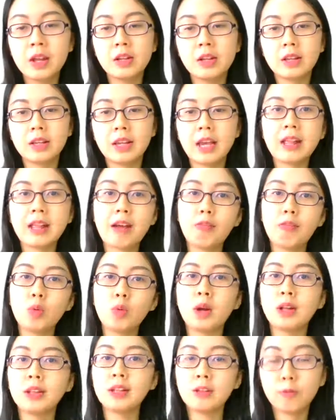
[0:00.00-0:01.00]
Get
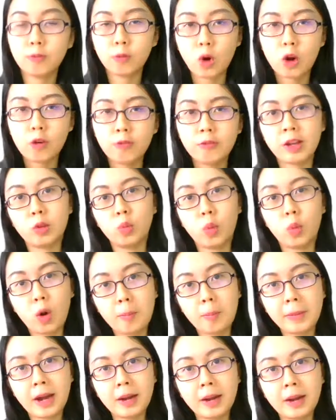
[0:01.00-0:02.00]
everyone involved and
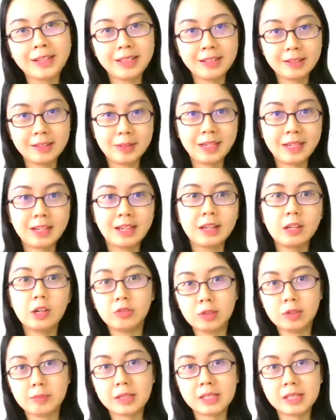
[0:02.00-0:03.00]
warm up in the beginning of
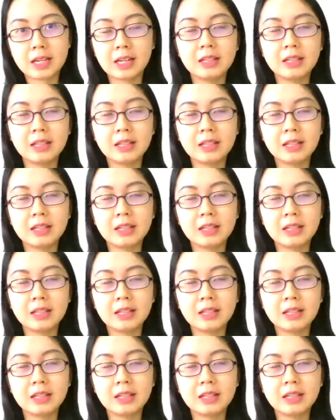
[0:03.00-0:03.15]
the meeting.